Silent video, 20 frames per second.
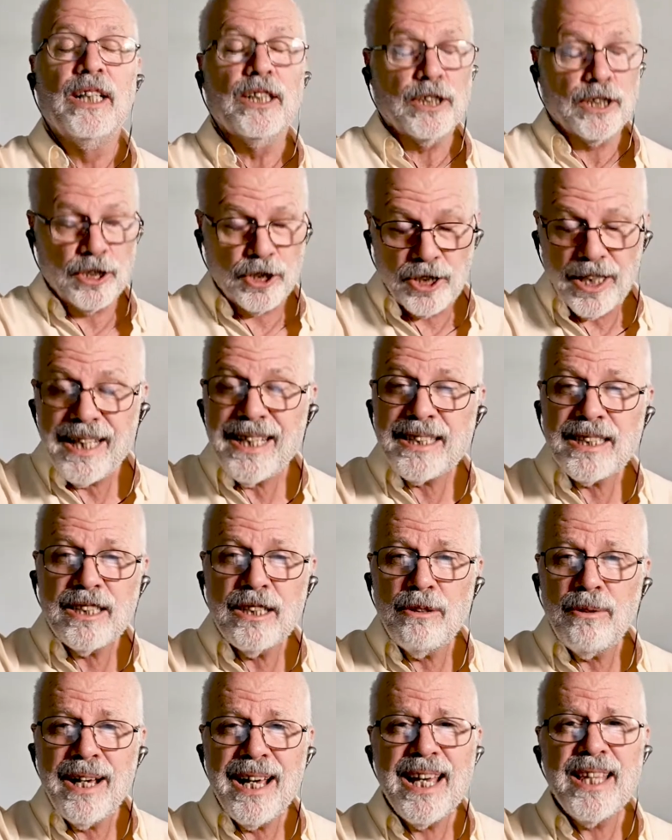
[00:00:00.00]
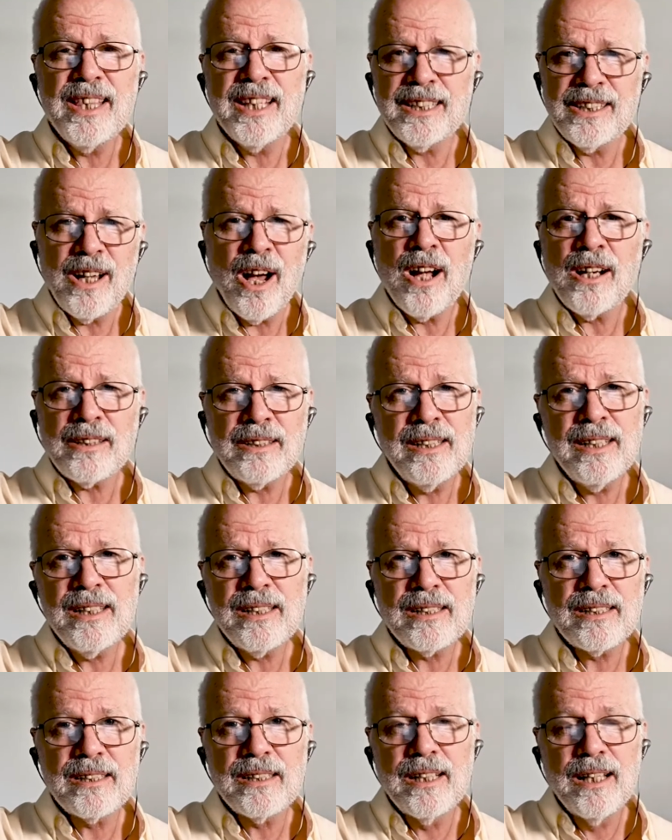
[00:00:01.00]
to chase away the
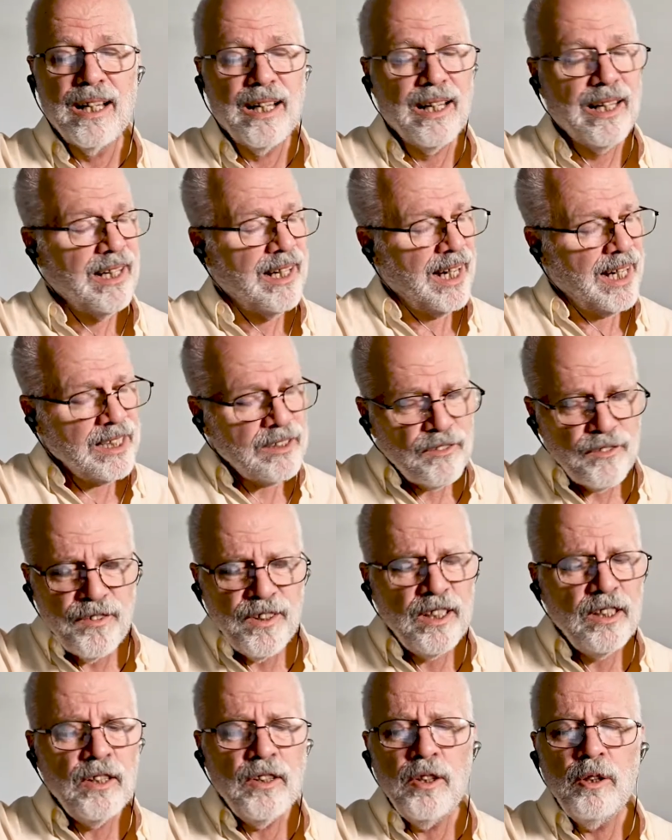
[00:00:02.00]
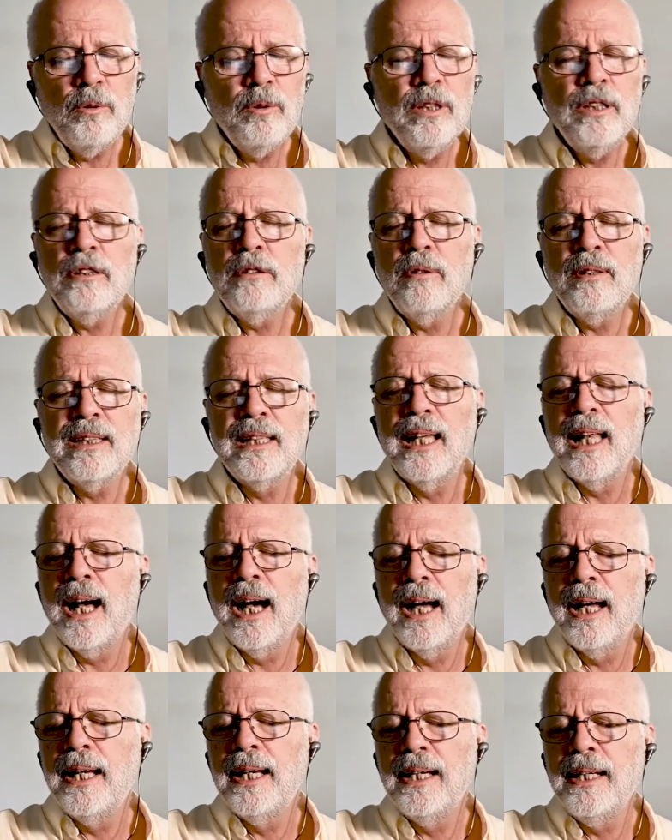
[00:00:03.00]
darkness and fill the world with
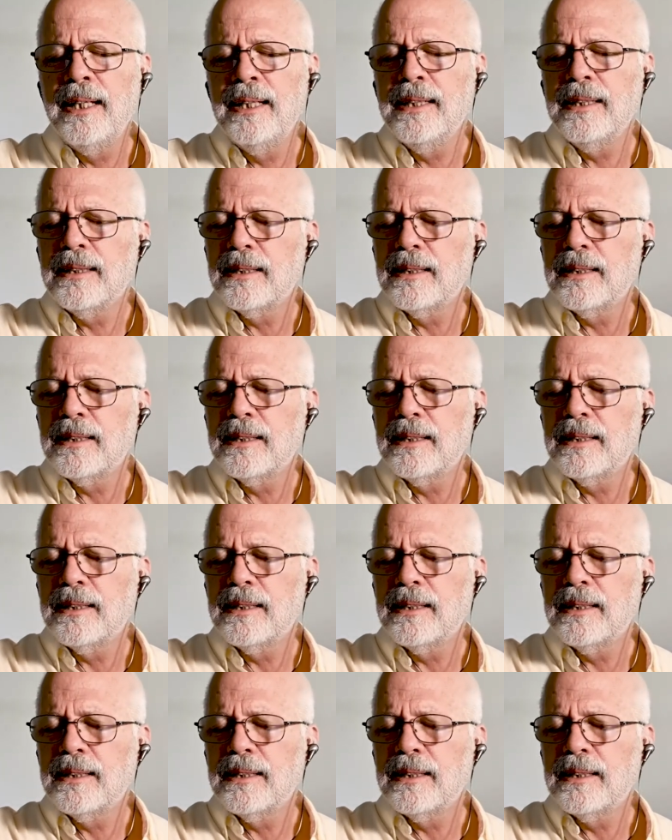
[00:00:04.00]
light.